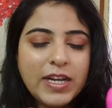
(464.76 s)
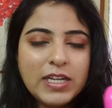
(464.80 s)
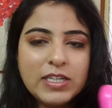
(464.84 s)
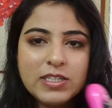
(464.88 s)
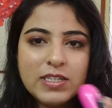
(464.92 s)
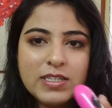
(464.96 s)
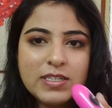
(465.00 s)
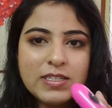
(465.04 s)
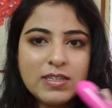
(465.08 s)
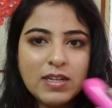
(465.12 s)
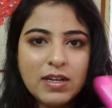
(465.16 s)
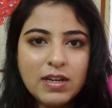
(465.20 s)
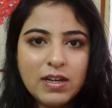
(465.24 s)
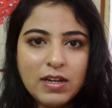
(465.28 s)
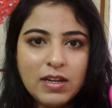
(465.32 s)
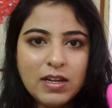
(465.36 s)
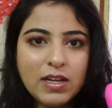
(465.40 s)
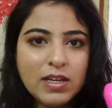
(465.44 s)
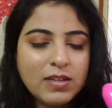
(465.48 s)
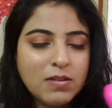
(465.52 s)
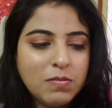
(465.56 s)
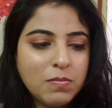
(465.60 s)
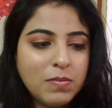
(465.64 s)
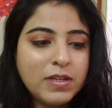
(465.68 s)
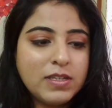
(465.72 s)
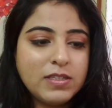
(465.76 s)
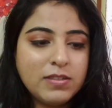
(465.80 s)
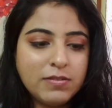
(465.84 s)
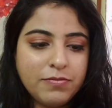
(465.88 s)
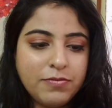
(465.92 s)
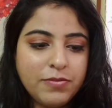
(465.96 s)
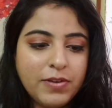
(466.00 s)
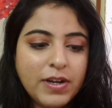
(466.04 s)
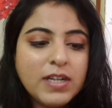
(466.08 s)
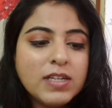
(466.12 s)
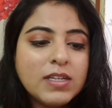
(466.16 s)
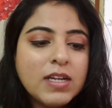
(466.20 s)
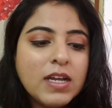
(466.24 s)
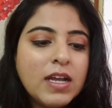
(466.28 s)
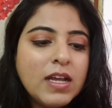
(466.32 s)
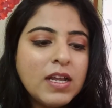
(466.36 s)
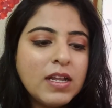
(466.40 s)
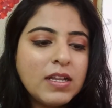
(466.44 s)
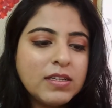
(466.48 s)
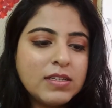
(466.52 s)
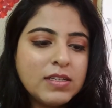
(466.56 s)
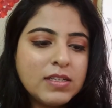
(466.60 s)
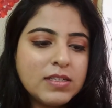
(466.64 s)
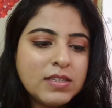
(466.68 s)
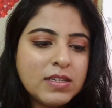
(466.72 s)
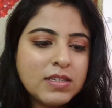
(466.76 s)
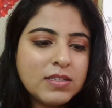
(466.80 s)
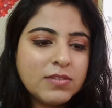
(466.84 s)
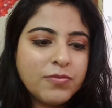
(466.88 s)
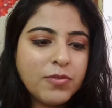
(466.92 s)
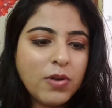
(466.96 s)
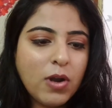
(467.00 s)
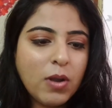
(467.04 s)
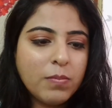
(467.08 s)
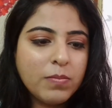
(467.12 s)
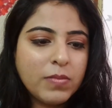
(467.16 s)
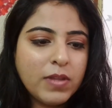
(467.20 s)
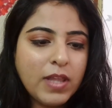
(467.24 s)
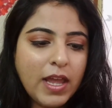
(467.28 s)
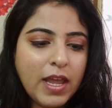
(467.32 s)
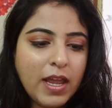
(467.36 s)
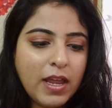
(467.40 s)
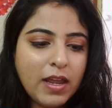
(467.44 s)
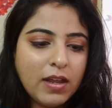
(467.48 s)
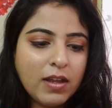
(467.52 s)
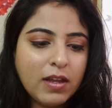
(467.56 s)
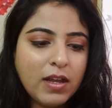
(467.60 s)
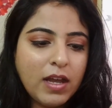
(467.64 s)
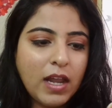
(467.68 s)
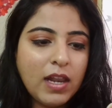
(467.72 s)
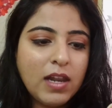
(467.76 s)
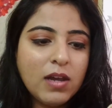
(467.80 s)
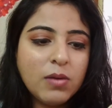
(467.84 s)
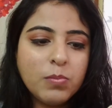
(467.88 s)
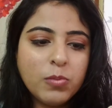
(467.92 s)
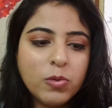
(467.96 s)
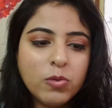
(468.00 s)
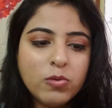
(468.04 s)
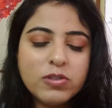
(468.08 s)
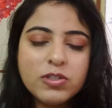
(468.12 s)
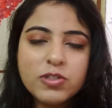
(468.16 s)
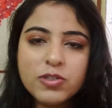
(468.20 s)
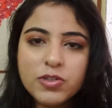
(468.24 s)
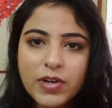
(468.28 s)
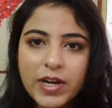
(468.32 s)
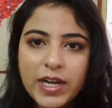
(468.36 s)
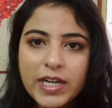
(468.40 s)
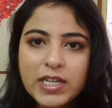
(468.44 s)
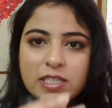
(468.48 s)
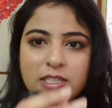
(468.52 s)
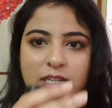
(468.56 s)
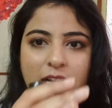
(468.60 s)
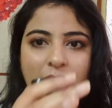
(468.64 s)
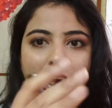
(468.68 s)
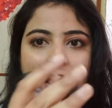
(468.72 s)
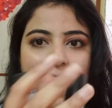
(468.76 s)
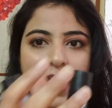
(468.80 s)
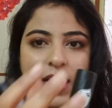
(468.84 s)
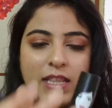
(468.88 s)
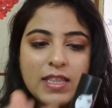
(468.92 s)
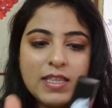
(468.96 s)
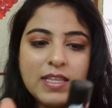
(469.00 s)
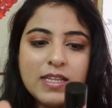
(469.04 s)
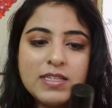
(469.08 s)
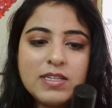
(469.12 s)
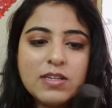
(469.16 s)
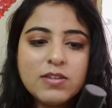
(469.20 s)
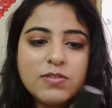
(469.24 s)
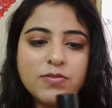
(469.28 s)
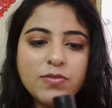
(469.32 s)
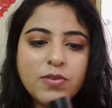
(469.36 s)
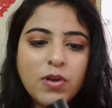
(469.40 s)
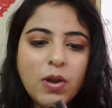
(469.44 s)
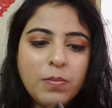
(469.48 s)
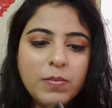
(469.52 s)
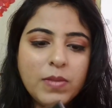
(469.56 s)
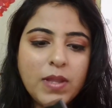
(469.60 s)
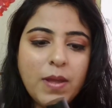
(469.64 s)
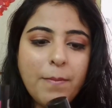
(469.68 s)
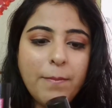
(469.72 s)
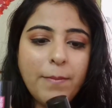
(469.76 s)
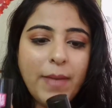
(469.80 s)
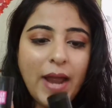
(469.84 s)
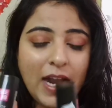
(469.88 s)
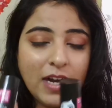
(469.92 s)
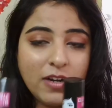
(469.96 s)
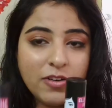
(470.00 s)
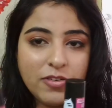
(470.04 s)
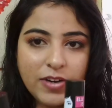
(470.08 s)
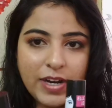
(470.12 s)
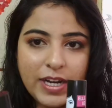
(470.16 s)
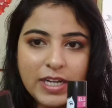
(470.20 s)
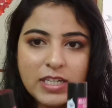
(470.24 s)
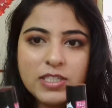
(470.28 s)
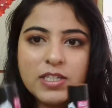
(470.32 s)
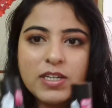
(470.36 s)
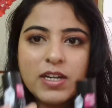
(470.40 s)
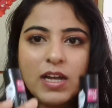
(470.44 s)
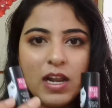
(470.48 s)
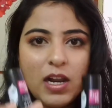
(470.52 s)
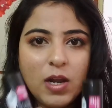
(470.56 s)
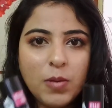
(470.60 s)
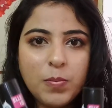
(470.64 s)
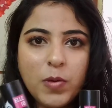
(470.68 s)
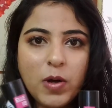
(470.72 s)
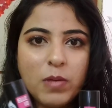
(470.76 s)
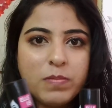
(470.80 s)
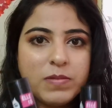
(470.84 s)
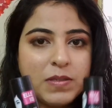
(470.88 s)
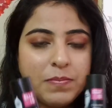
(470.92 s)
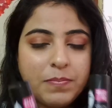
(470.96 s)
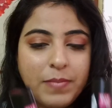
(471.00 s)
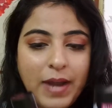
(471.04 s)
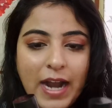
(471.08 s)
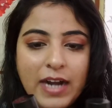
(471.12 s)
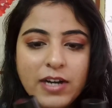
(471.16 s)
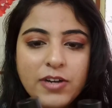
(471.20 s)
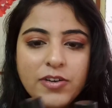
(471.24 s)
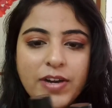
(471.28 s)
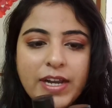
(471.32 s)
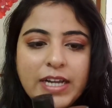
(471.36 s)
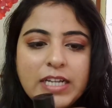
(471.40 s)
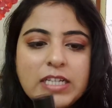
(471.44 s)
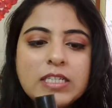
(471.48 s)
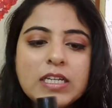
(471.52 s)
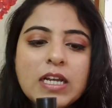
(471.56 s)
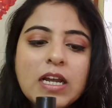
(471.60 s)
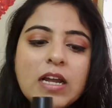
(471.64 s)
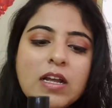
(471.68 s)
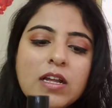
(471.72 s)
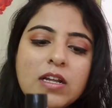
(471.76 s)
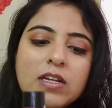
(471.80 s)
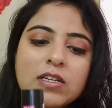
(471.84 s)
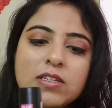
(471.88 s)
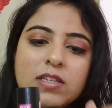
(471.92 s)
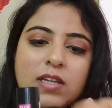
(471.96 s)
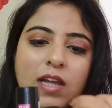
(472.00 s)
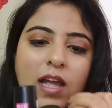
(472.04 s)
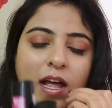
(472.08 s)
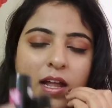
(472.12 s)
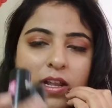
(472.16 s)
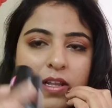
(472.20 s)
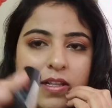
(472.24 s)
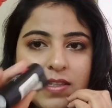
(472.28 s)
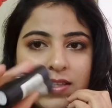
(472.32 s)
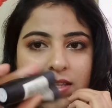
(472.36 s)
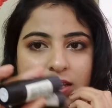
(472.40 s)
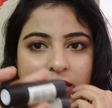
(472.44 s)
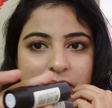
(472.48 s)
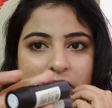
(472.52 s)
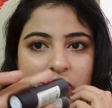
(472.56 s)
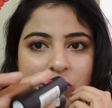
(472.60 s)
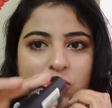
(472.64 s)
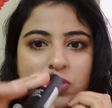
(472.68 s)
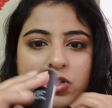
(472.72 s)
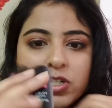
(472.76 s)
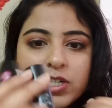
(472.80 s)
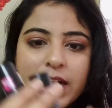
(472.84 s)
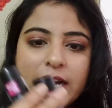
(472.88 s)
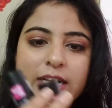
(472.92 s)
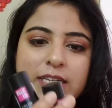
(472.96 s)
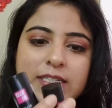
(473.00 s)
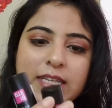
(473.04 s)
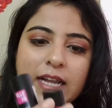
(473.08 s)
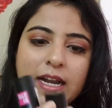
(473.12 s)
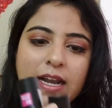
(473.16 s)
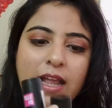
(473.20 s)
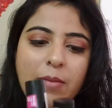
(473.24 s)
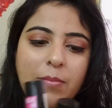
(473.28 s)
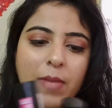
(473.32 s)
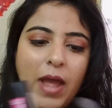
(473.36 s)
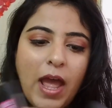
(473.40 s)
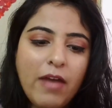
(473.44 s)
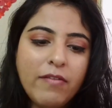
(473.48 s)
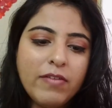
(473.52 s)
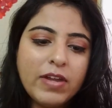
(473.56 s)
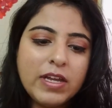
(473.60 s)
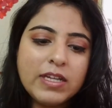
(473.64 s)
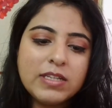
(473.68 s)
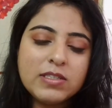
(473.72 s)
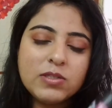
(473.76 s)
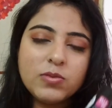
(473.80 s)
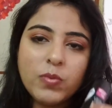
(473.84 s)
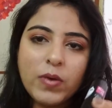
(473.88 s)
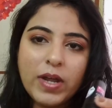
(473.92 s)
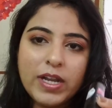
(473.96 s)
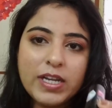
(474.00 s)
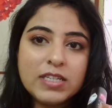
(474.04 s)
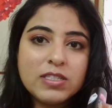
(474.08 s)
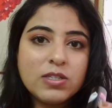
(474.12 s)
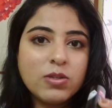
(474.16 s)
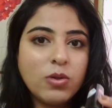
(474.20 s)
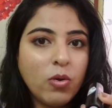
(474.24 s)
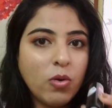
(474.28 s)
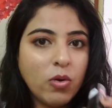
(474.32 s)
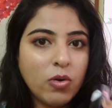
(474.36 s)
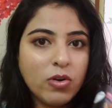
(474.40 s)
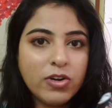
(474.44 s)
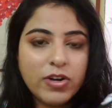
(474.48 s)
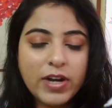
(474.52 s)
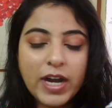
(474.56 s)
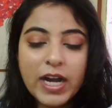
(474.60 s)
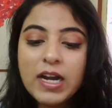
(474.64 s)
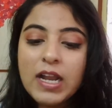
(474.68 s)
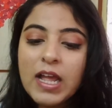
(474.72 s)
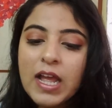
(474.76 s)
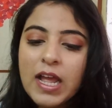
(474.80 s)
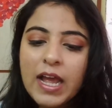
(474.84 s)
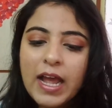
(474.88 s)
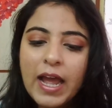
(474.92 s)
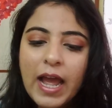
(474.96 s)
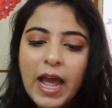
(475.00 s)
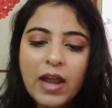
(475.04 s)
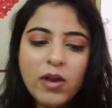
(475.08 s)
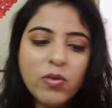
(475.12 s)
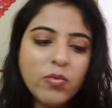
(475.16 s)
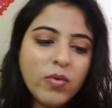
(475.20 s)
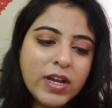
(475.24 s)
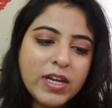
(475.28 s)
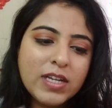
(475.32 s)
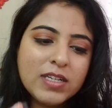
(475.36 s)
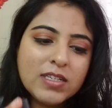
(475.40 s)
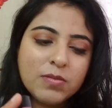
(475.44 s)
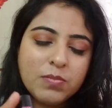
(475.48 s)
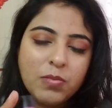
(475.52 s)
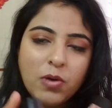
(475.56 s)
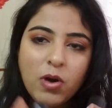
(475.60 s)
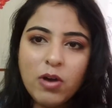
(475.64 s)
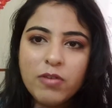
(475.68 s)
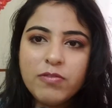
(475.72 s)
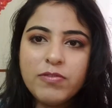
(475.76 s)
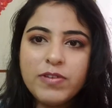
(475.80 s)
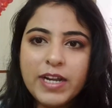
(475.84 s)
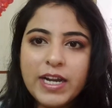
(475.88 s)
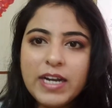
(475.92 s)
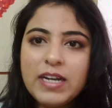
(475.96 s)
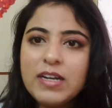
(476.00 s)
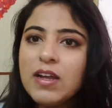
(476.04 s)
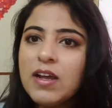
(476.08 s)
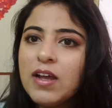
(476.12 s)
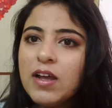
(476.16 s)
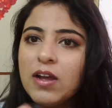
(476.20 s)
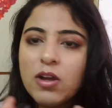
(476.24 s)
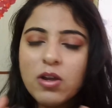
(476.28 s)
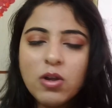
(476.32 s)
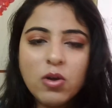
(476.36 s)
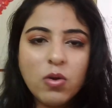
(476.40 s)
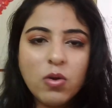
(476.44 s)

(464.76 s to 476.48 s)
range is a little bit different. This is from their Color Boost range, and this is from the matte range, Colourpop's matte range. So yeah, these two shades that I'm having is, one is Code Red and one is Mauve Date.